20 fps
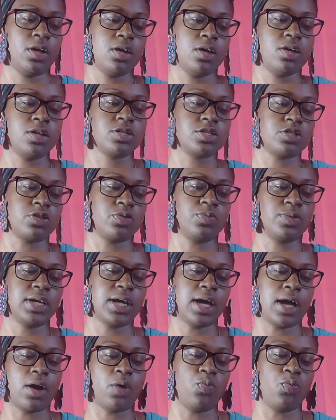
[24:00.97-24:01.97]
So we
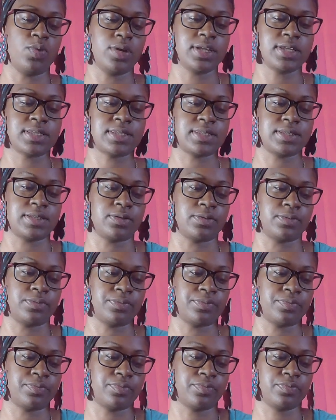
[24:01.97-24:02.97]
got wisdom
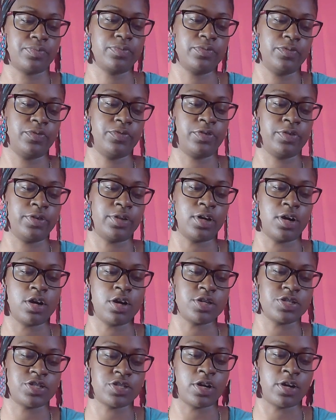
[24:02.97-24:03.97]
for the
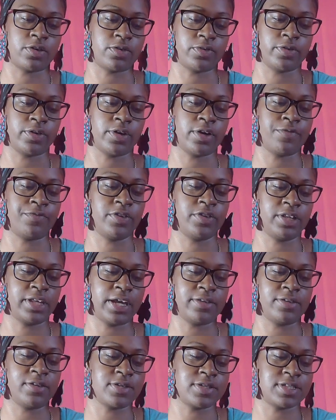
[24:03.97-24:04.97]
heart chakra. I feel
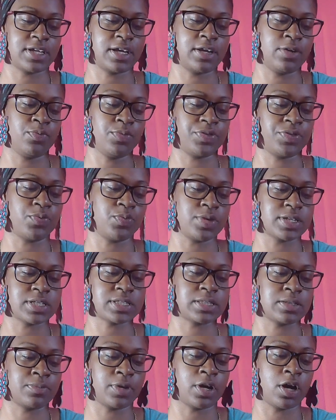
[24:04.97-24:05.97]
like they're saying with the
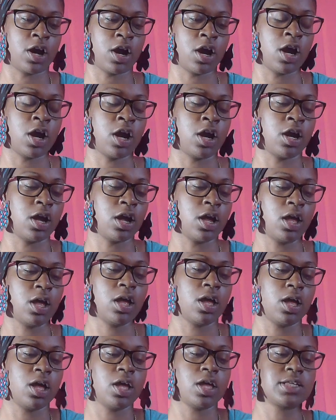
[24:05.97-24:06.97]
wisdom card
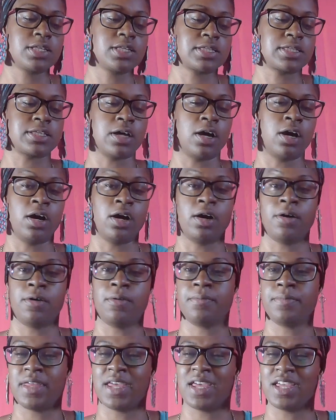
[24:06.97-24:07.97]

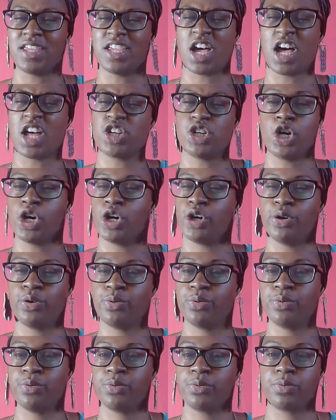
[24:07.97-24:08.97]
that y'all
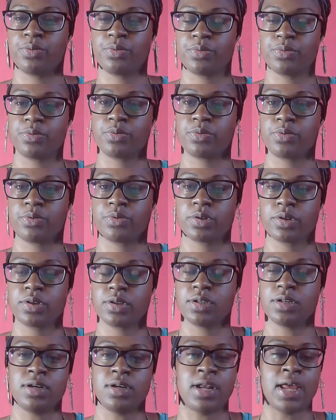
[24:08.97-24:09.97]
know
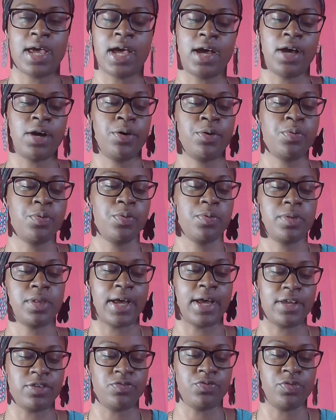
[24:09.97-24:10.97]
now,
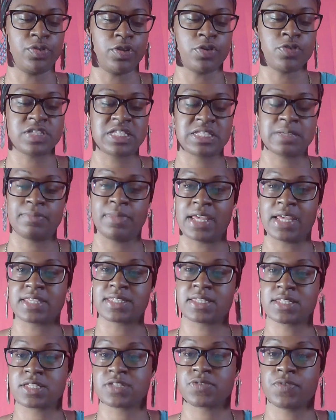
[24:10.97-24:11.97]
like you've learned some
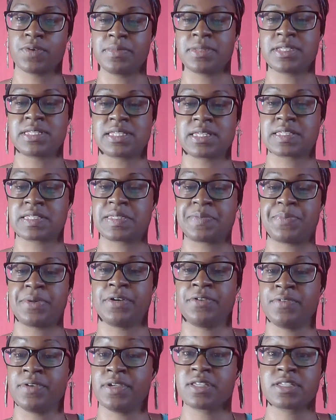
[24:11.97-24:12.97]
lessons from this
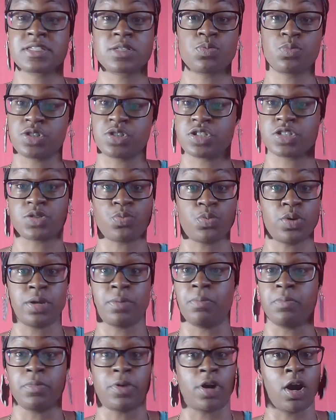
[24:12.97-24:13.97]
experience, which is what
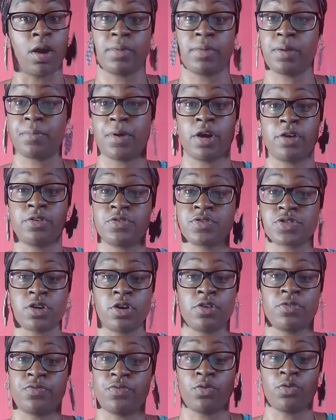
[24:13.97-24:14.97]
karmic partners
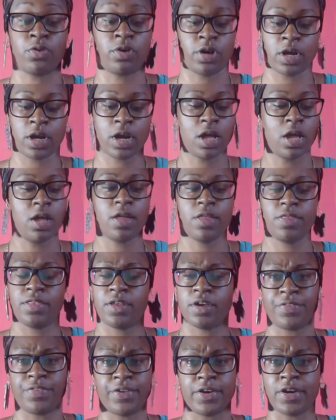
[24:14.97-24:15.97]
are for.
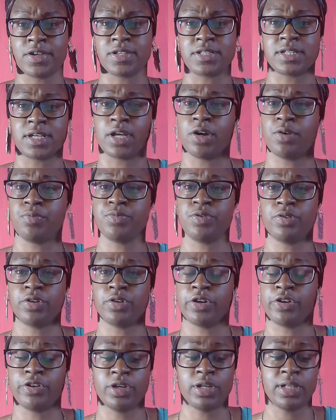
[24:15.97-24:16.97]
They're there to help you
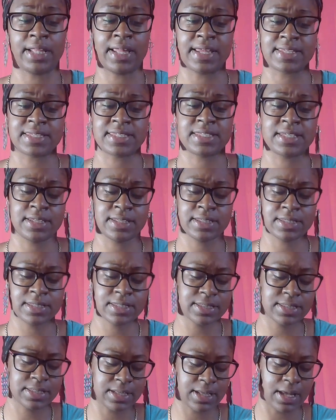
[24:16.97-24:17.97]
learn your
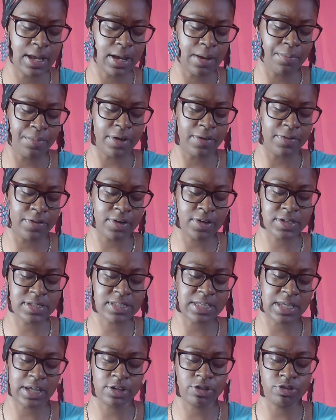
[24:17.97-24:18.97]
lessons. But they're
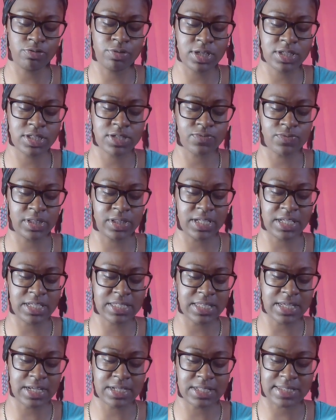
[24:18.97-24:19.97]
saying you need to release
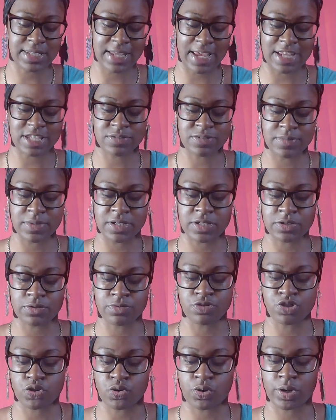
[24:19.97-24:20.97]
that attachment so
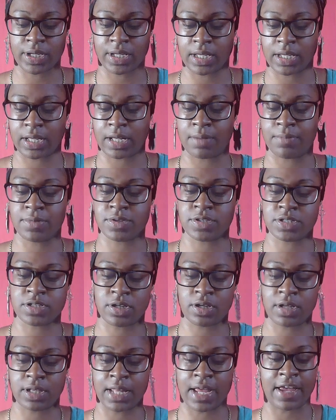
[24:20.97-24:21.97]
joy can come into
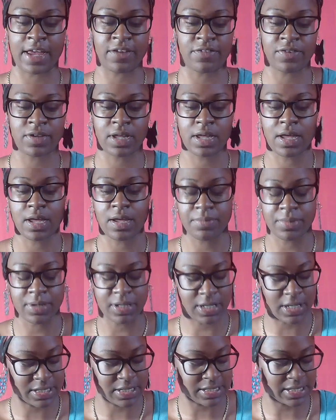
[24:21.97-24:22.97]
your life,
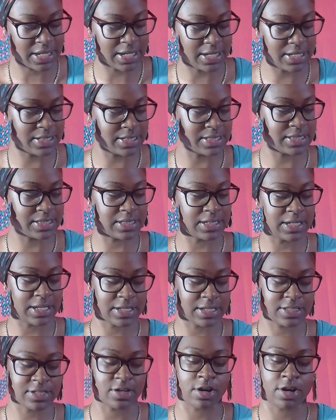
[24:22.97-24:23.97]
because that is the
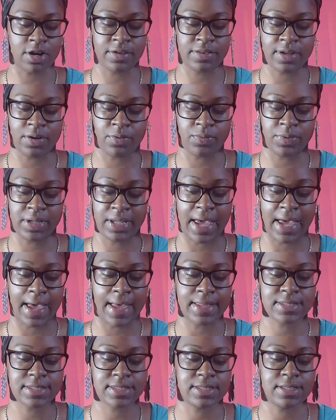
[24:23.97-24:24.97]
next card that we
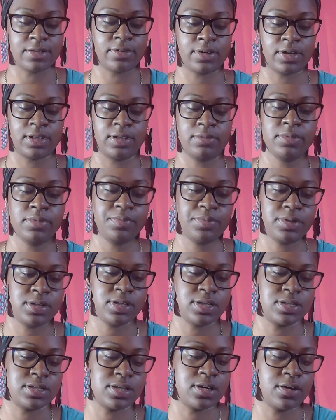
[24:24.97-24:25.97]
got. Okay, let me put
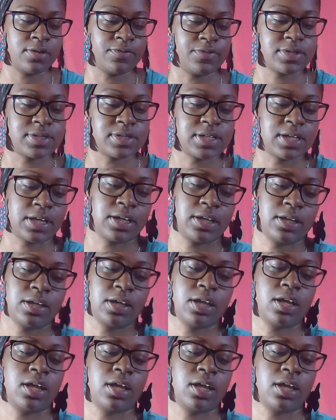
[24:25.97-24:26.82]
these down for a second.